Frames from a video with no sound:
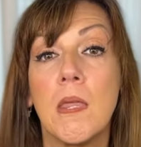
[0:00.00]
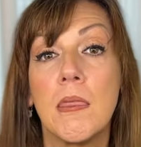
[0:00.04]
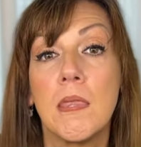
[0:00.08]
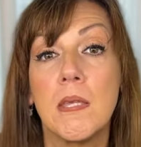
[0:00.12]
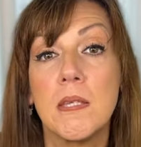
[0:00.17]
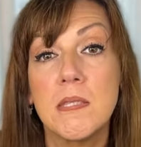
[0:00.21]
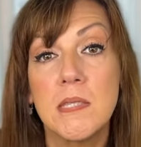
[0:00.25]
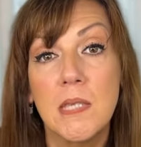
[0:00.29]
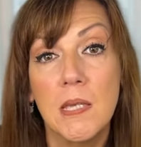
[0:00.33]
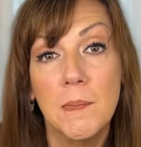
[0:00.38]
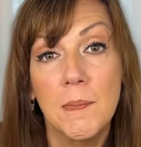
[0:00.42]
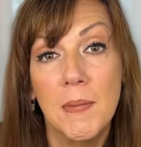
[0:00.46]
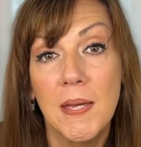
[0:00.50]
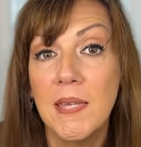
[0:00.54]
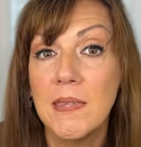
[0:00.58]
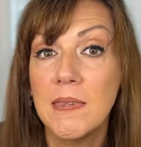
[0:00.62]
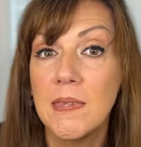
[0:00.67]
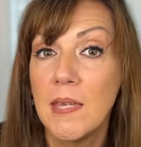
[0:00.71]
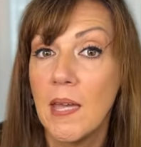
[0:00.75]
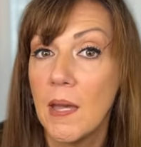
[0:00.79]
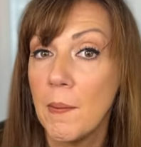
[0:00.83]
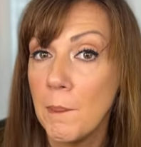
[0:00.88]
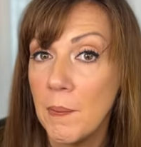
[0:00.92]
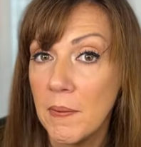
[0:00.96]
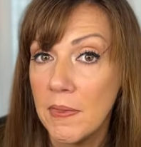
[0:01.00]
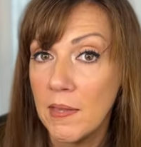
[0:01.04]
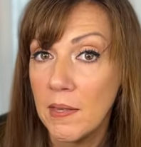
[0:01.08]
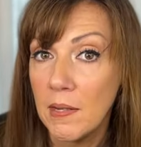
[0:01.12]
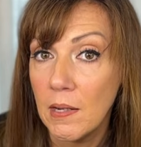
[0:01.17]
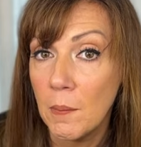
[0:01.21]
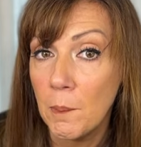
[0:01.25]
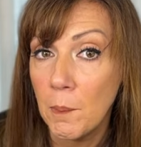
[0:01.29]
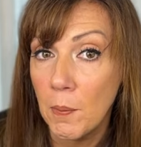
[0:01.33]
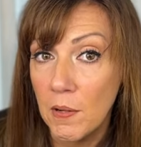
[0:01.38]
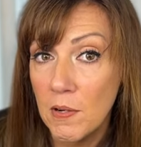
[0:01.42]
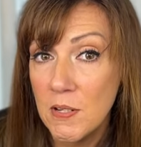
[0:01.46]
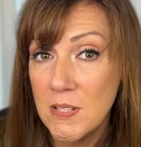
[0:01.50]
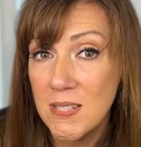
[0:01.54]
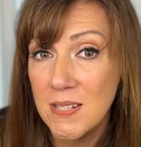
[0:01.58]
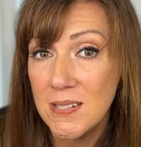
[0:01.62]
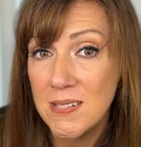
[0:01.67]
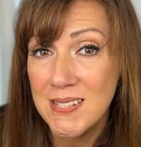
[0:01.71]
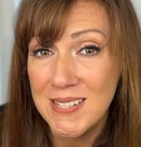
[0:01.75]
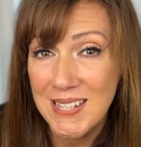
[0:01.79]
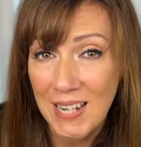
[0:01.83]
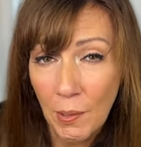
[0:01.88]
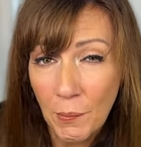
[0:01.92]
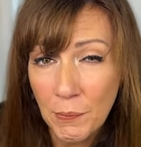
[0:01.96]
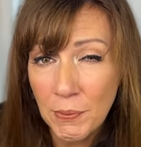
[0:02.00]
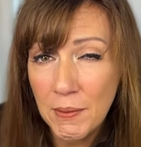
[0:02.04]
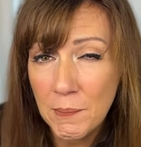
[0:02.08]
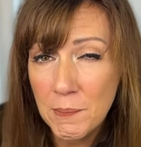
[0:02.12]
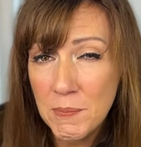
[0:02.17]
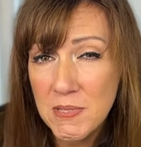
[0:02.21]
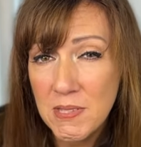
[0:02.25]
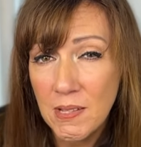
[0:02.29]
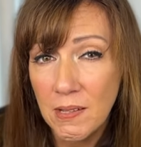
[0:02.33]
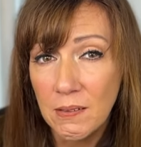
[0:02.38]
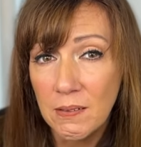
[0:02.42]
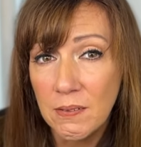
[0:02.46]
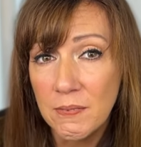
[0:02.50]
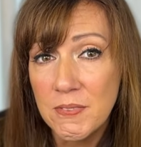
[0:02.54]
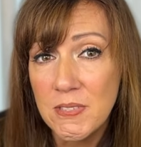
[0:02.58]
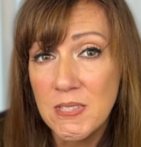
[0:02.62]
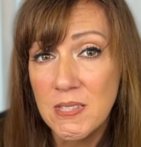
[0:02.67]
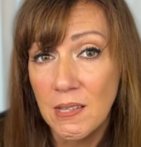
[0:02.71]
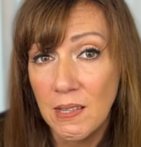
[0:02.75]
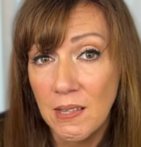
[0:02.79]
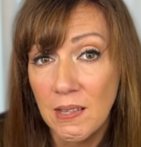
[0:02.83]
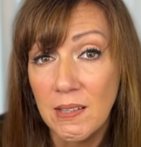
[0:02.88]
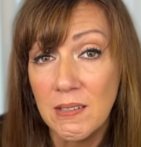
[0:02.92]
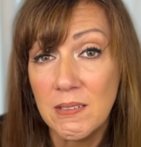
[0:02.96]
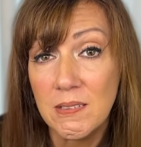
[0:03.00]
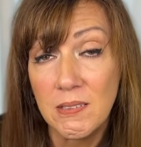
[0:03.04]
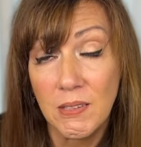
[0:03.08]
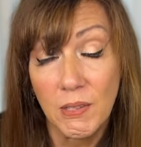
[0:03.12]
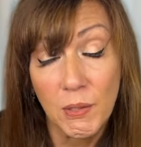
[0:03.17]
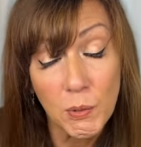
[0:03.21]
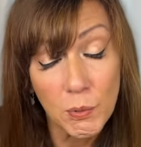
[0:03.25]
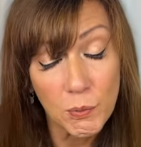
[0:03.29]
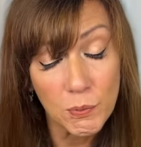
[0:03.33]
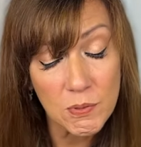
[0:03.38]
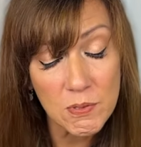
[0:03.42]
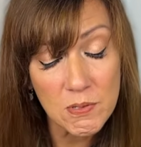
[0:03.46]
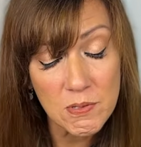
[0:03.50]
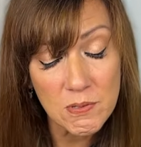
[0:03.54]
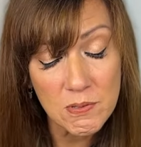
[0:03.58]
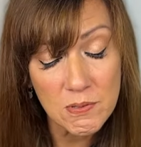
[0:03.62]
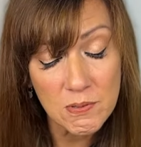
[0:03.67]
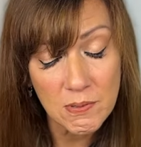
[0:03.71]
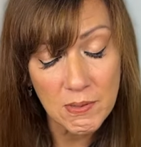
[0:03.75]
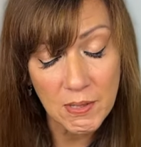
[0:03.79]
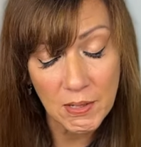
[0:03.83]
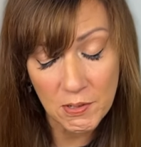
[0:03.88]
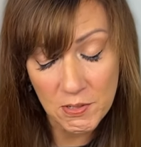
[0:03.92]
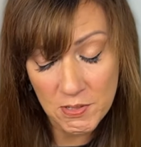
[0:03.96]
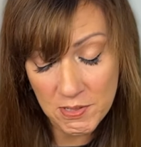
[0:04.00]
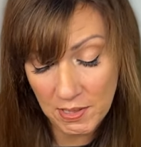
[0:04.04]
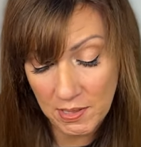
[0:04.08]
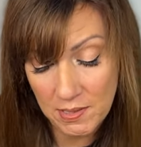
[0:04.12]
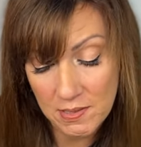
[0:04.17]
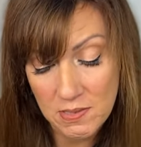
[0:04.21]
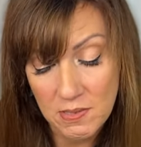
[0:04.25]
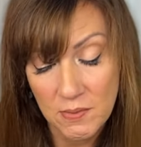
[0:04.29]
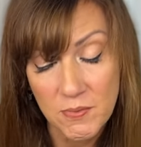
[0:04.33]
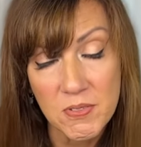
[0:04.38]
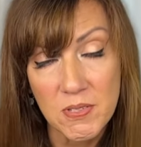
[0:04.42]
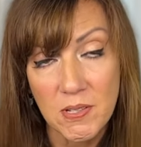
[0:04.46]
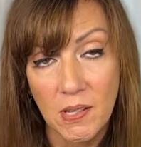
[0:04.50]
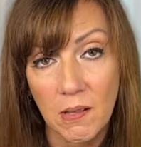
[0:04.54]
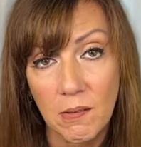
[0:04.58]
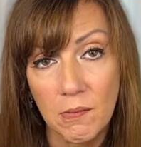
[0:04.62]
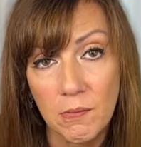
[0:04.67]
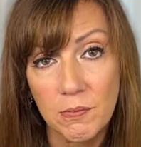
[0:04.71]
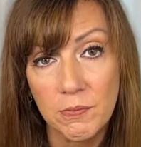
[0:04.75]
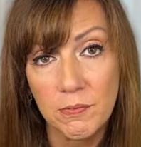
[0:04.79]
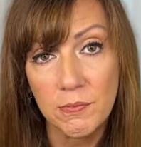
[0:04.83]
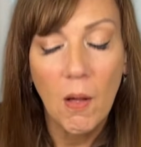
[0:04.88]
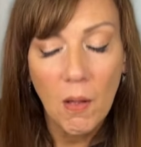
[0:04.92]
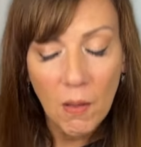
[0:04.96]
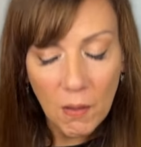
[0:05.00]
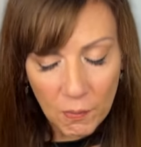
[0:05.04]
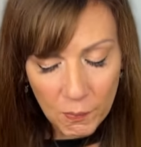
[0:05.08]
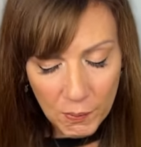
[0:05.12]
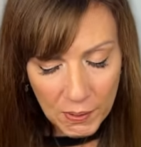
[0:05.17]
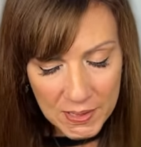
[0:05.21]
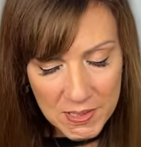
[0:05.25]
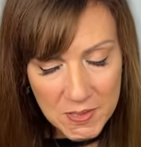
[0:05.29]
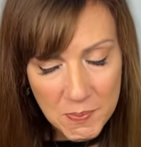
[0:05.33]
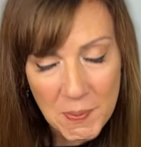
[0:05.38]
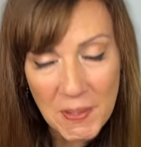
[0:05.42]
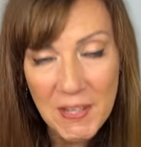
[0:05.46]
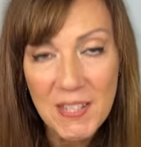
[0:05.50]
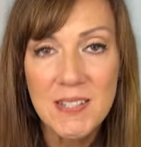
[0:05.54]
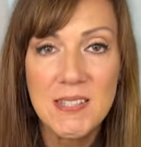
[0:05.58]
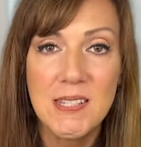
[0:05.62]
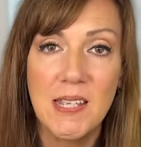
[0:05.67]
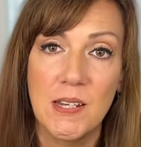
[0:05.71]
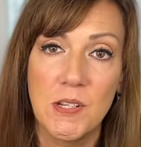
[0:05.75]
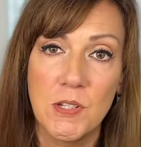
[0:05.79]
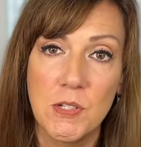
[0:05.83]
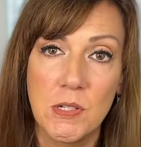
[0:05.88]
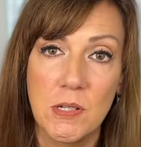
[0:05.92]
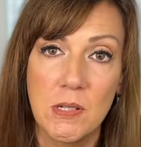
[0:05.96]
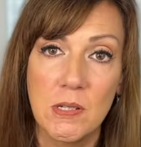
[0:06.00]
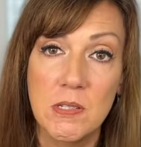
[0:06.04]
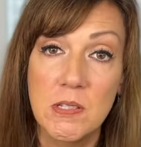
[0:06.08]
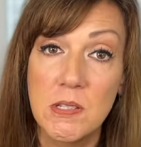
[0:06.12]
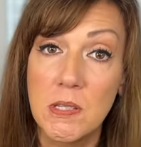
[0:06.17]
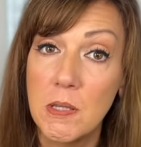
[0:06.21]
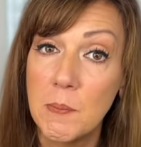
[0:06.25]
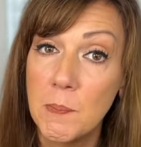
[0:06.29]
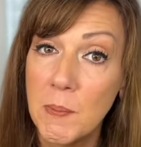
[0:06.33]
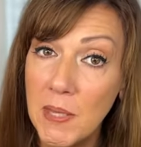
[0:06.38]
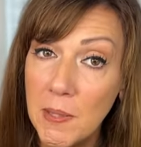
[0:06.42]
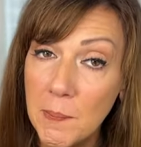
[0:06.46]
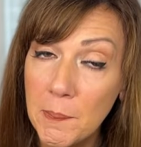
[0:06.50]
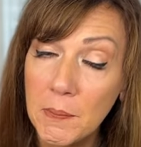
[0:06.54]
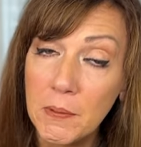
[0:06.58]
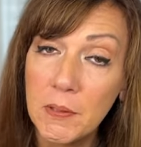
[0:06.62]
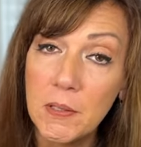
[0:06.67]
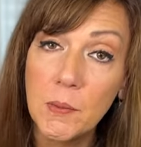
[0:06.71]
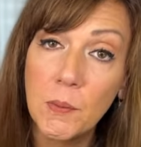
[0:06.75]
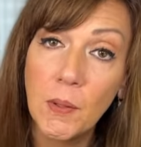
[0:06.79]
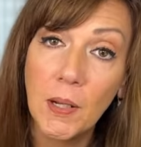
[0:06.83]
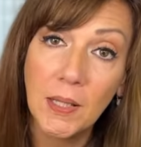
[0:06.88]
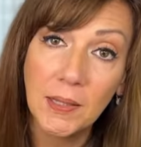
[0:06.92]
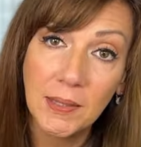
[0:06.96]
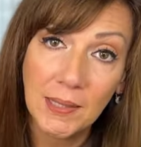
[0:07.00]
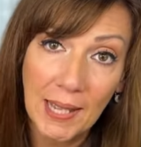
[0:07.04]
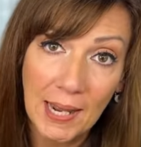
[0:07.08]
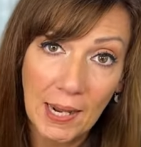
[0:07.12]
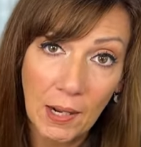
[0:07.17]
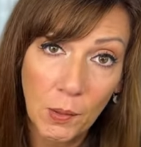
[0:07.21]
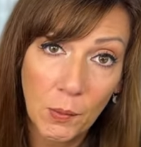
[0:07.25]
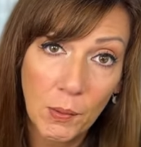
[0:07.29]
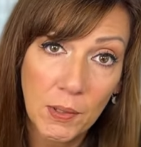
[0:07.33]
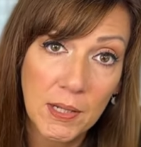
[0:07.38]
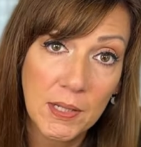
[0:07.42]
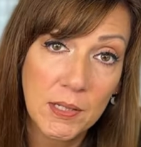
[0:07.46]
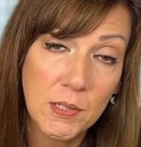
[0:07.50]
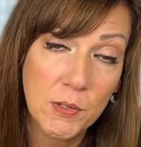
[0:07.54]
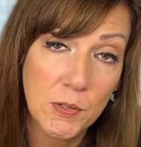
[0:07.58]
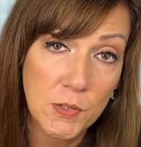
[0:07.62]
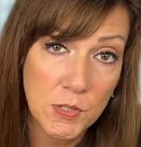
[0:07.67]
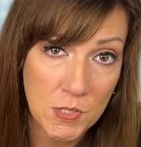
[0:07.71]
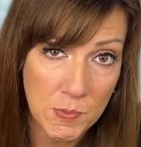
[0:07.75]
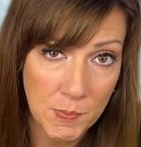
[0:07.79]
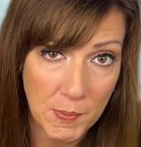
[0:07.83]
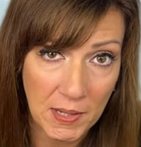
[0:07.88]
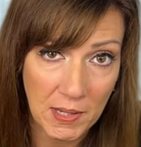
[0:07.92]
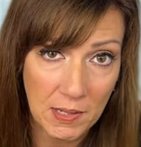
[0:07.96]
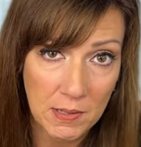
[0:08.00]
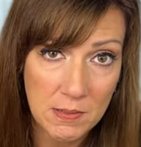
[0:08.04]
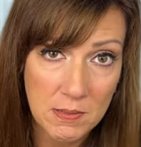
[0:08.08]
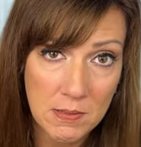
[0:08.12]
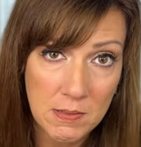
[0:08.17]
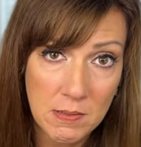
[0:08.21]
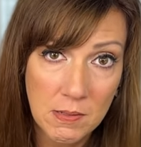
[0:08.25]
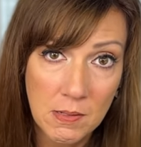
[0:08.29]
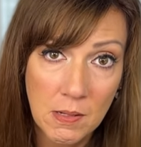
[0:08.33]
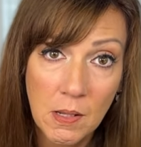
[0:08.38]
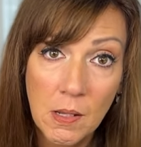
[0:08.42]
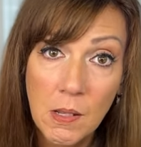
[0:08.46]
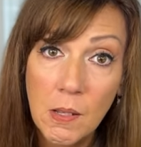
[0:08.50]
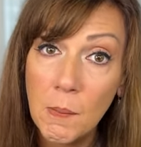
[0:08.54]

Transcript: This can make the empathetic person doubt themselves and lose their sense of self. Always pay attention to the people you allow in your space.